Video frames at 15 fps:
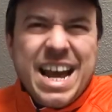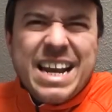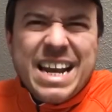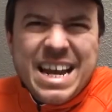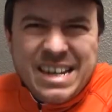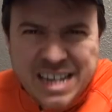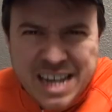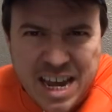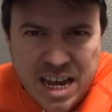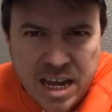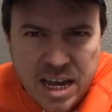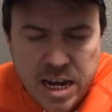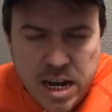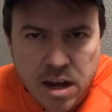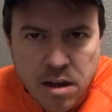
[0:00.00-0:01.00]
And I'm looking
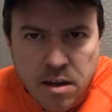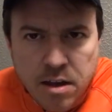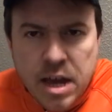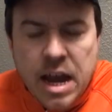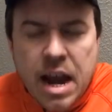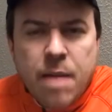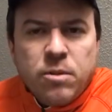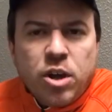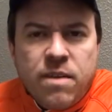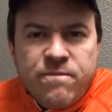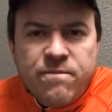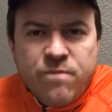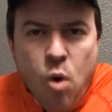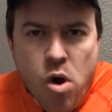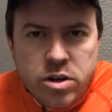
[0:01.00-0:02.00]
forward to it tomorrow
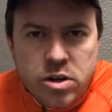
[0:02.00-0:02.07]
night.